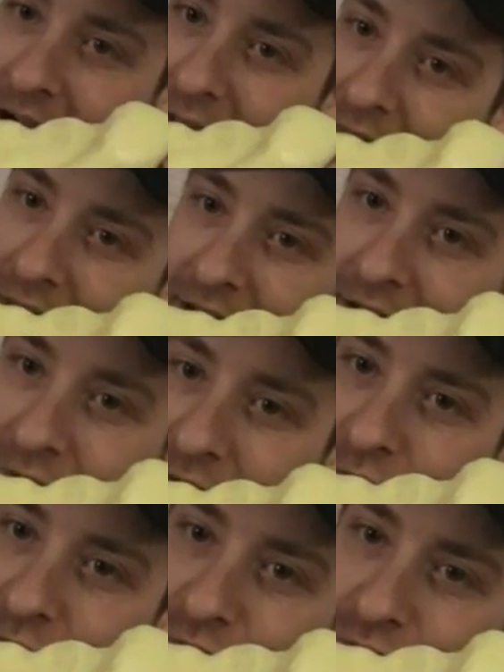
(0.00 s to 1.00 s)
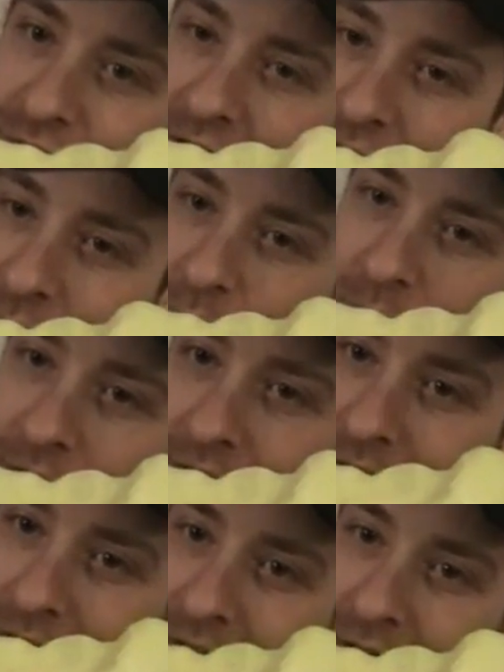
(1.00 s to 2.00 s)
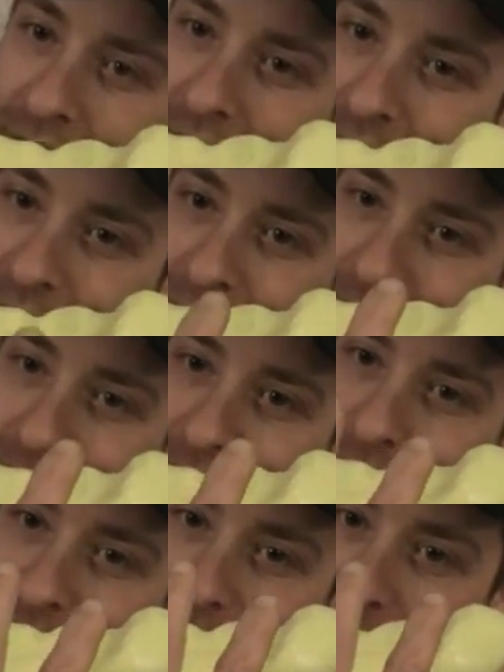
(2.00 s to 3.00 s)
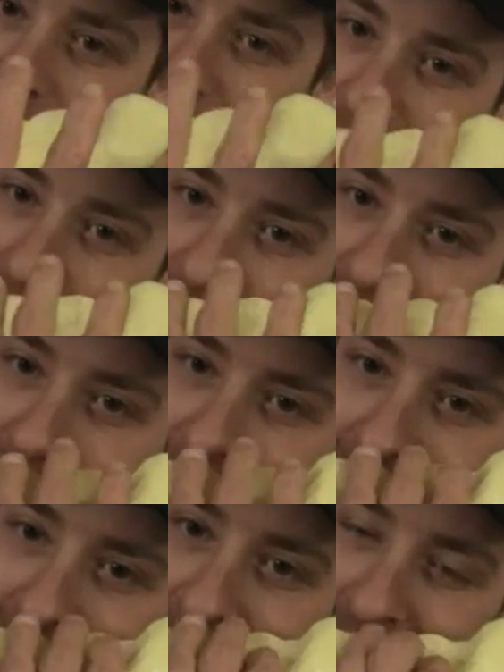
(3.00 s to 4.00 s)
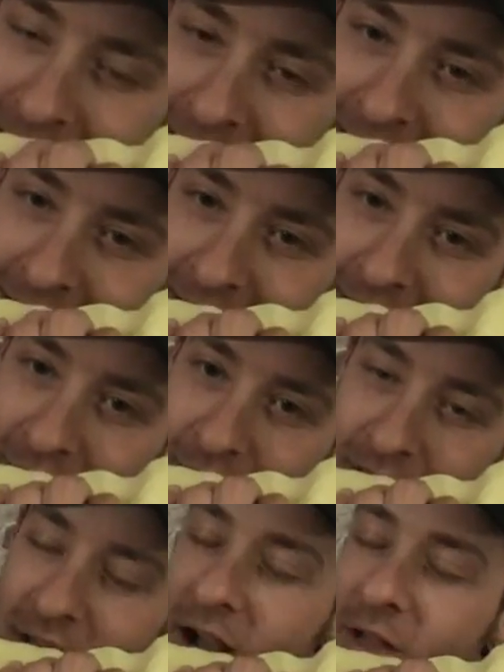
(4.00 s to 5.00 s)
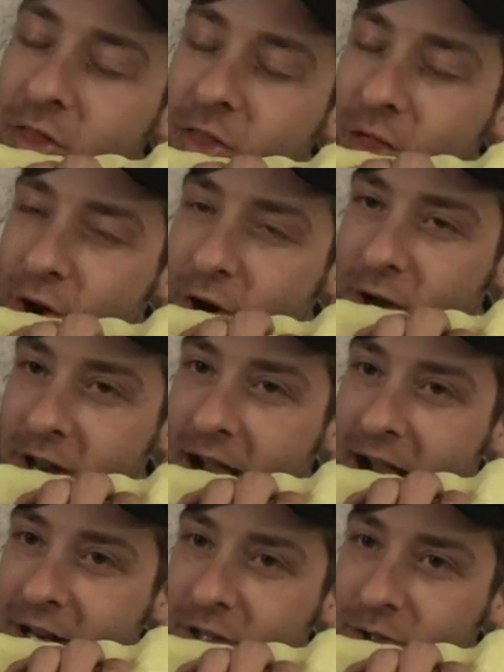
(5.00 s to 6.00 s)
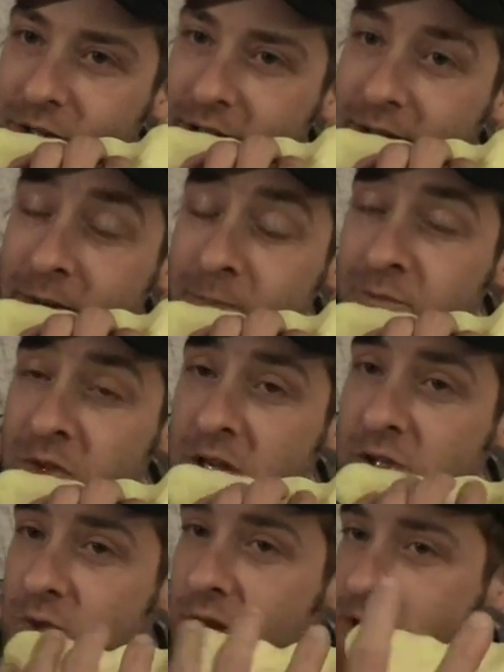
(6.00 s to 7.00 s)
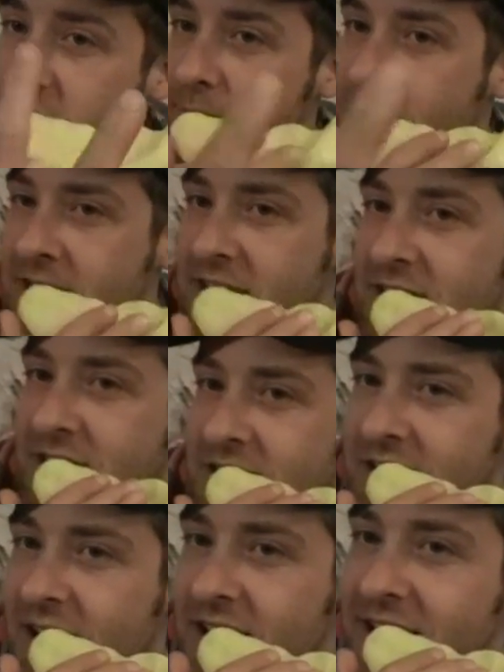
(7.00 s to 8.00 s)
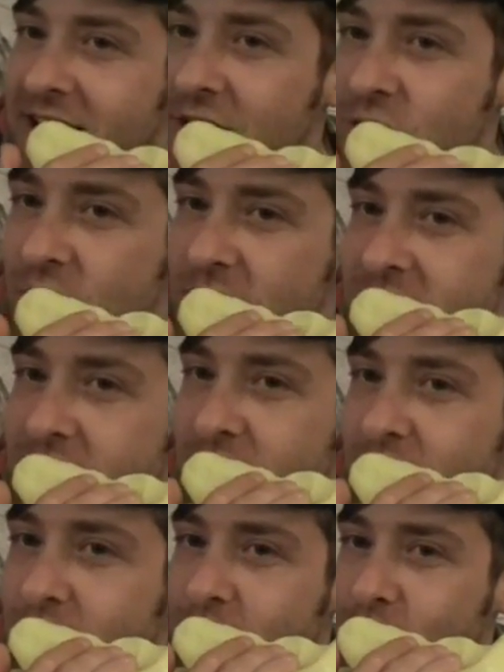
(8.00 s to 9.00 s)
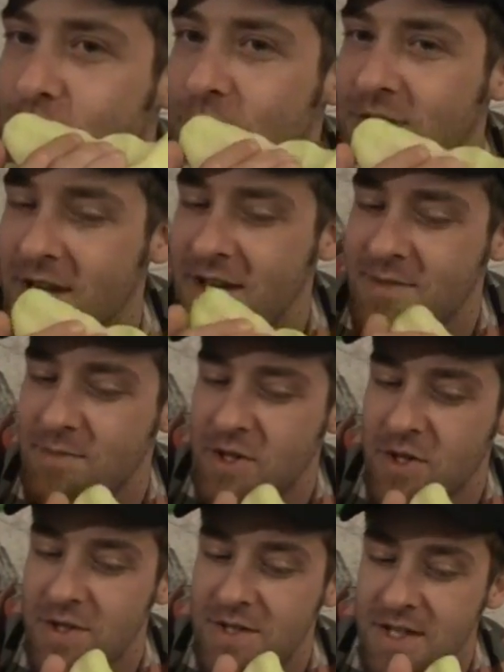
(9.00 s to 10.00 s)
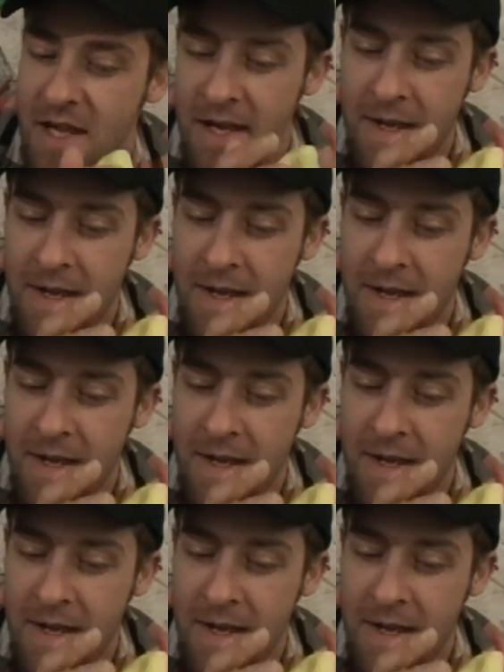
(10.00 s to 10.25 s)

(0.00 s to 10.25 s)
and then if you really want photonk, you can get a 3rd hand on it. So it actually makes it slightly interesting for root setters because